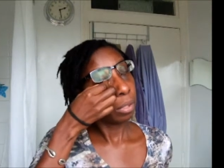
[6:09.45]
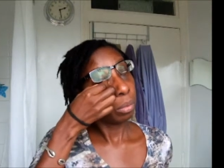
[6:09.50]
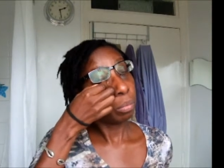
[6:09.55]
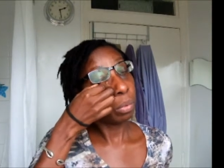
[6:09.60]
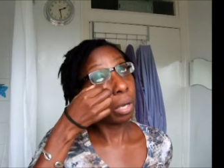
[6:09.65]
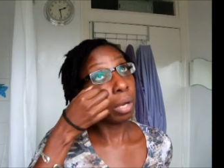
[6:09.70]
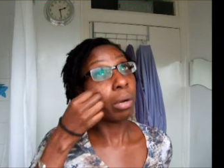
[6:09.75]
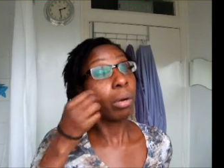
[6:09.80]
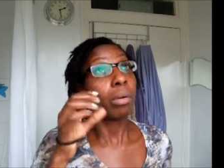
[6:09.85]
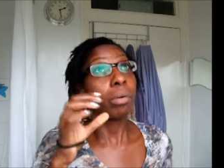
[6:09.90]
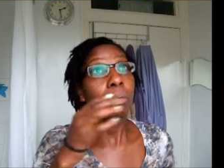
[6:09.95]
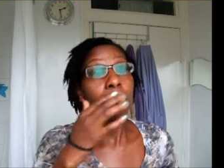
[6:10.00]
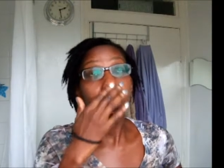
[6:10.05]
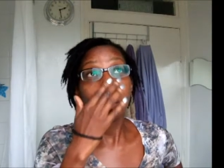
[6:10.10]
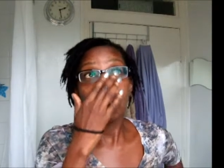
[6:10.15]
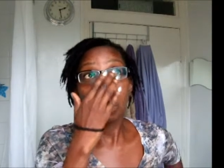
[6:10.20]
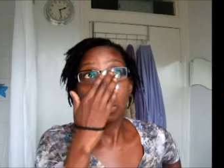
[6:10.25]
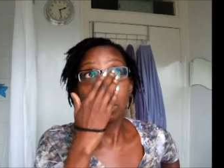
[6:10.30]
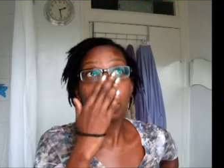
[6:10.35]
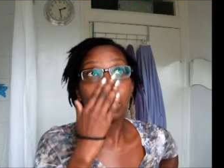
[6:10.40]
well,
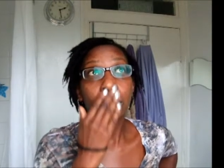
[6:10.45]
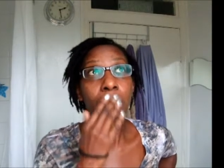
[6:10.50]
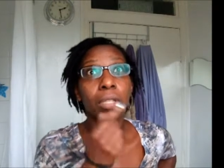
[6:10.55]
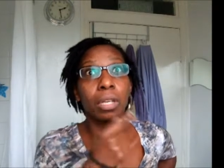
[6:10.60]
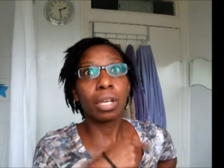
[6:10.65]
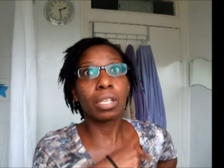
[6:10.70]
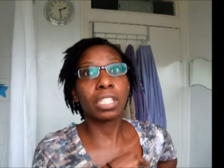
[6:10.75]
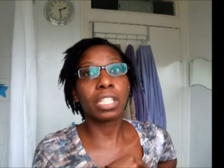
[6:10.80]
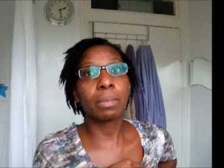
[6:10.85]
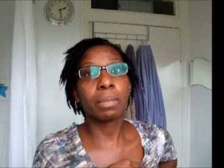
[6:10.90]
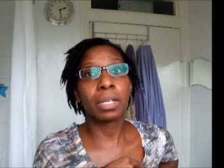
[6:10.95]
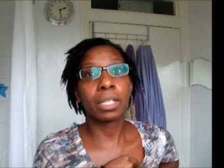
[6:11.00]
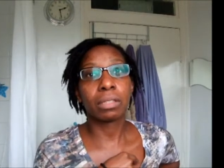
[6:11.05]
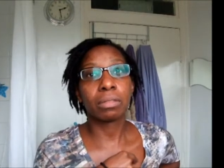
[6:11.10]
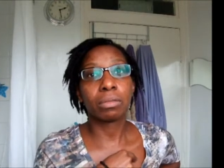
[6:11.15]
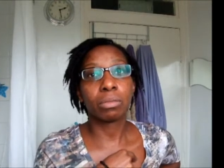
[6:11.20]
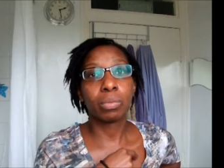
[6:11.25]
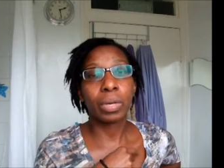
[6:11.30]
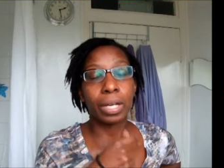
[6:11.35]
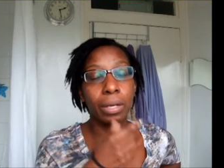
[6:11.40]
the last time I
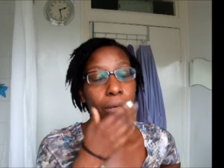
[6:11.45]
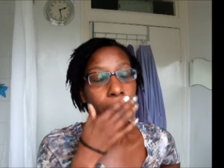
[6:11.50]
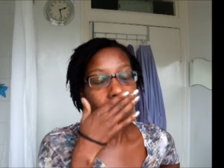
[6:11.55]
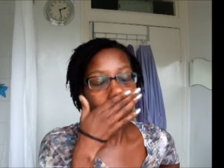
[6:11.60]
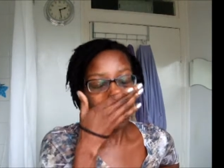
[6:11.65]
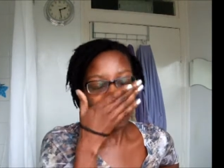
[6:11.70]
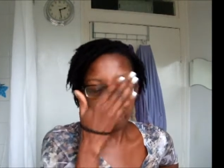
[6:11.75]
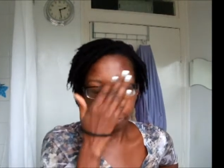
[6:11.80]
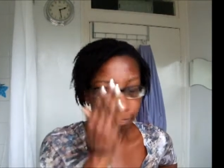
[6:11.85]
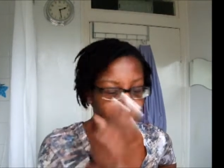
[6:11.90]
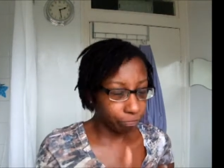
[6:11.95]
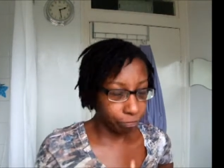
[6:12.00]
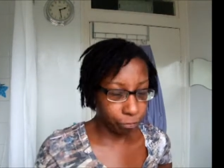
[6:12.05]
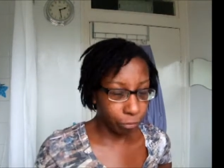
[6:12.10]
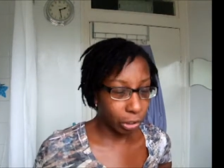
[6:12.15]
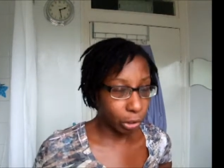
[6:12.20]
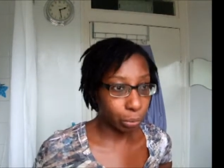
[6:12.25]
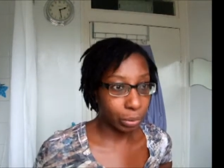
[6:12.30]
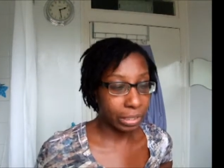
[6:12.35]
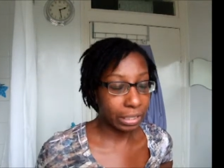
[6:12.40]
uh,
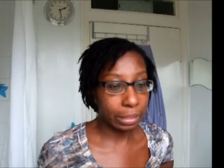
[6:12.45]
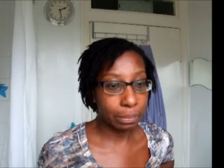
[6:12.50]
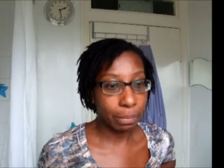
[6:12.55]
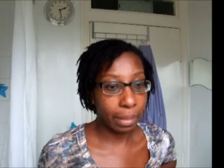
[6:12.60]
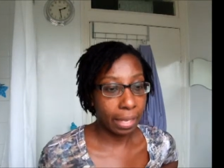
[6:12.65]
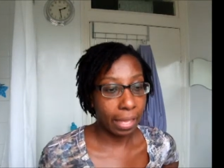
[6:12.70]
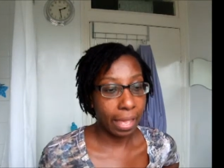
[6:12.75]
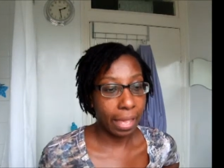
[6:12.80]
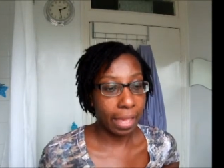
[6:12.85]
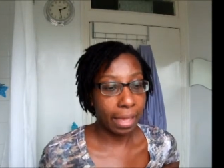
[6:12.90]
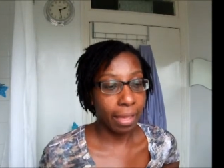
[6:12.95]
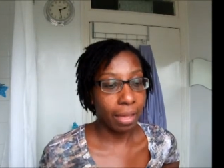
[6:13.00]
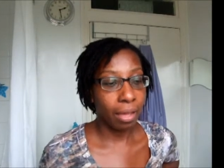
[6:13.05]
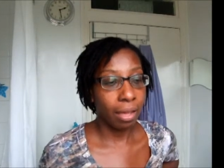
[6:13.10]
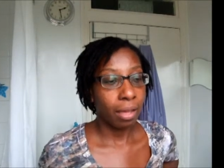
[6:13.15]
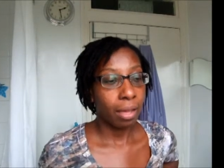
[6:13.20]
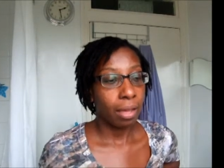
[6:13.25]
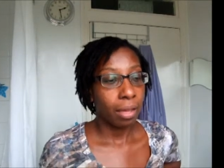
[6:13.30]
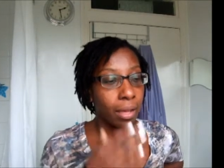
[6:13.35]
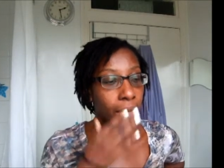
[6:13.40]
retwisted my hair,
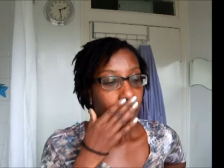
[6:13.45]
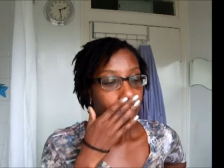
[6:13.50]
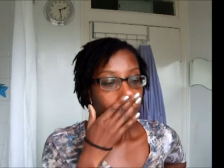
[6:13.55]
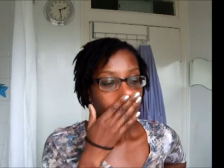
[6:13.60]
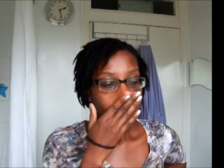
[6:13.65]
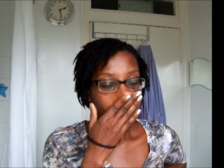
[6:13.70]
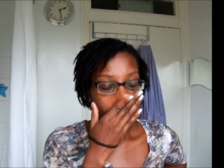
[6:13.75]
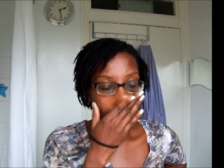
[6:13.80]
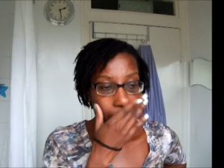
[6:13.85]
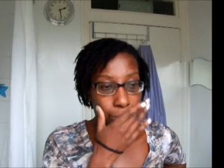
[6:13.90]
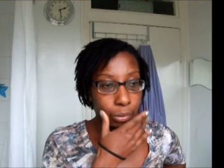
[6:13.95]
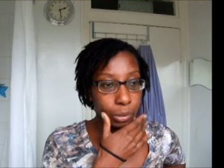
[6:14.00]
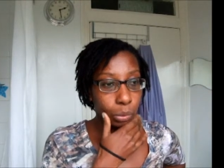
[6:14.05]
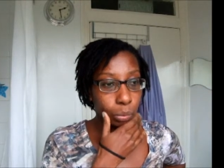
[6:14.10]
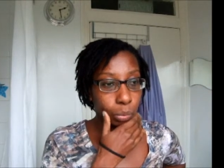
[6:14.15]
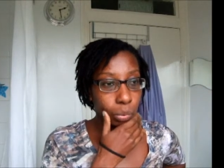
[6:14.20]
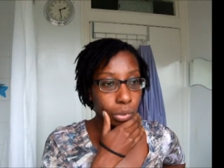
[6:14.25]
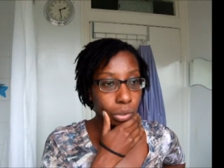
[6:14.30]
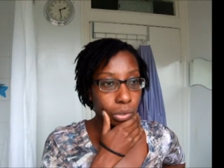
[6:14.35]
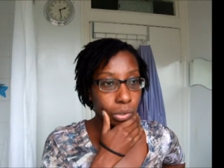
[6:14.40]
uh,
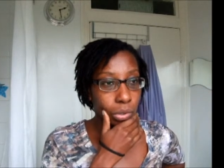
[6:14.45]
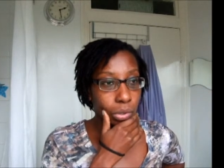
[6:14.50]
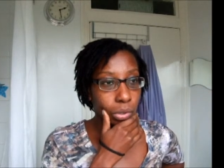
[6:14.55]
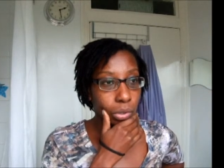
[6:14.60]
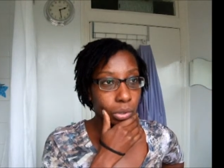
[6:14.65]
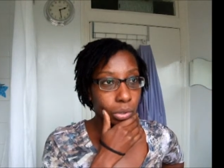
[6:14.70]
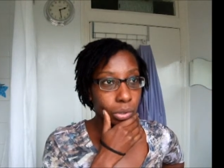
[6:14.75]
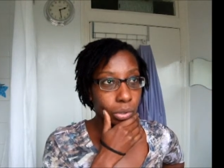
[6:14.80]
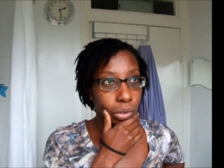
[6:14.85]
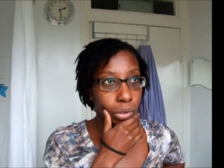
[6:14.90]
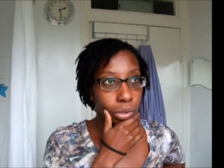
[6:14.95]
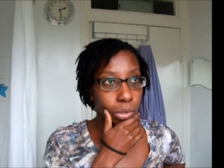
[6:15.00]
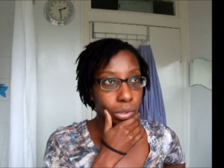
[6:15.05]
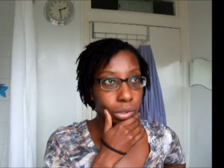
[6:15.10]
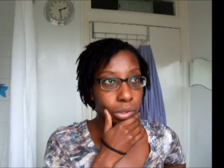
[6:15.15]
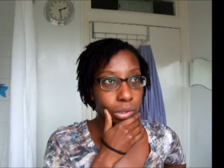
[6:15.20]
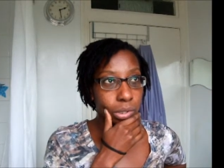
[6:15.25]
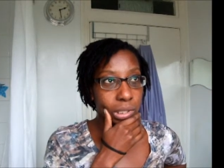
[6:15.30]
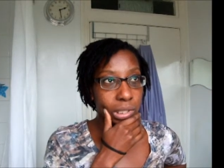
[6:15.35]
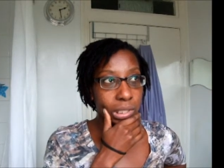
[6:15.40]
which
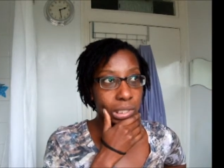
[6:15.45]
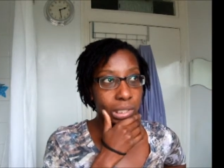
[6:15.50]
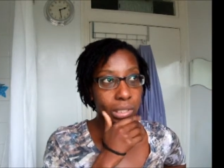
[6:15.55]
was